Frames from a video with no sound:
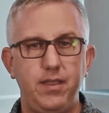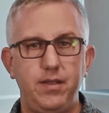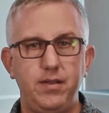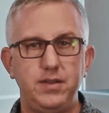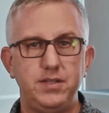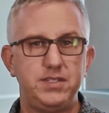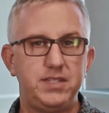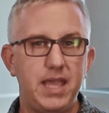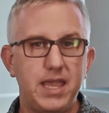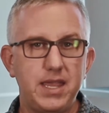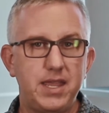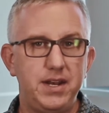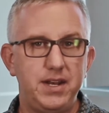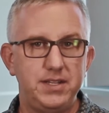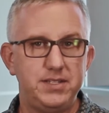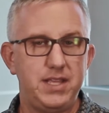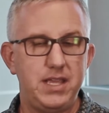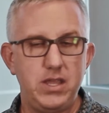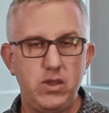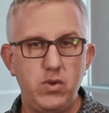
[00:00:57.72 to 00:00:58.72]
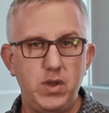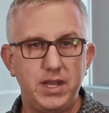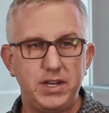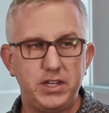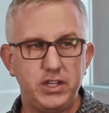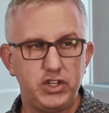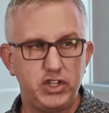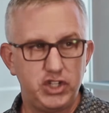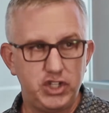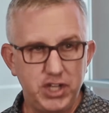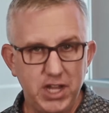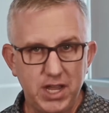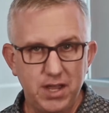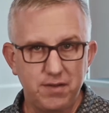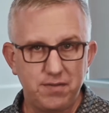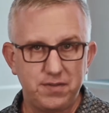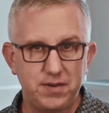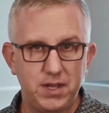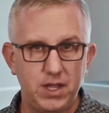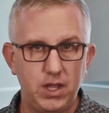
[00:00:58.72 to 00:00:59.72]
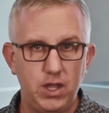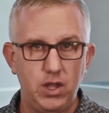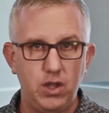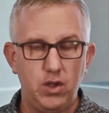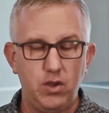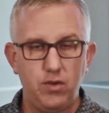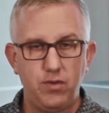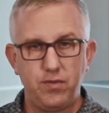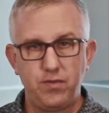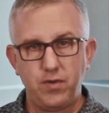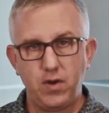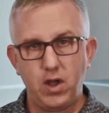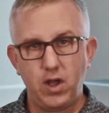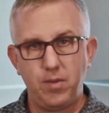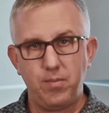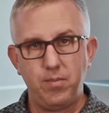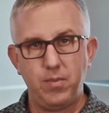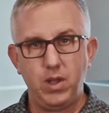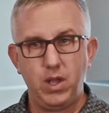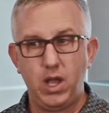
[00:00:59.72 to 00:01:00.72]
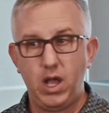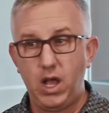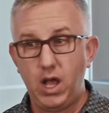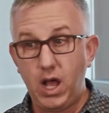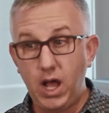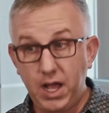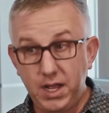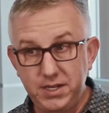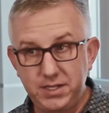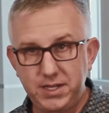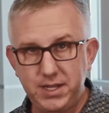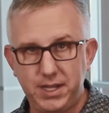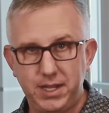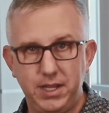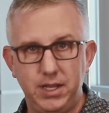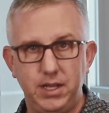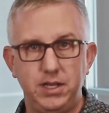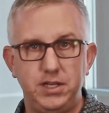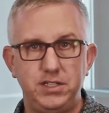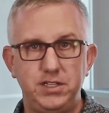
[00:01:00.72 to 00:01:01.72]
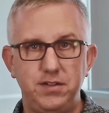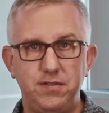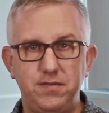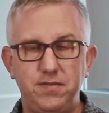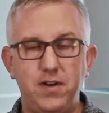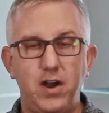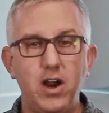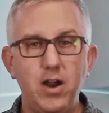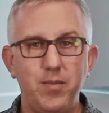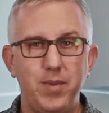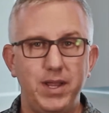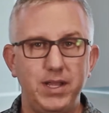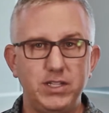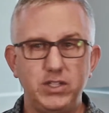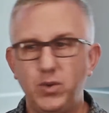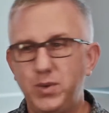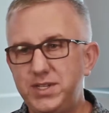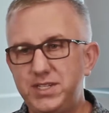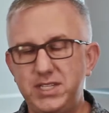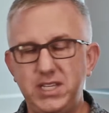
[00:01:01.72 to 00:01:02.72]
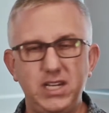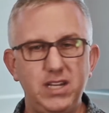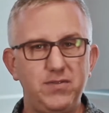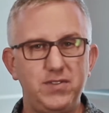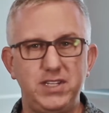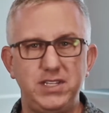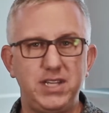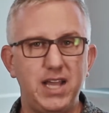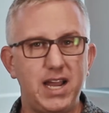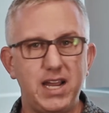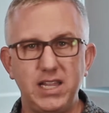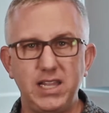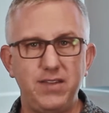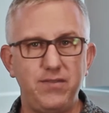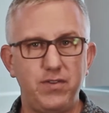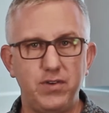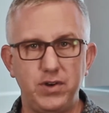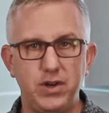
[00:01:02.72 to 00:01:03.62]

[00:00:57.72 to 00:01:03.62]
Second is that you get to shift from hunting to farming. So instead of dialing for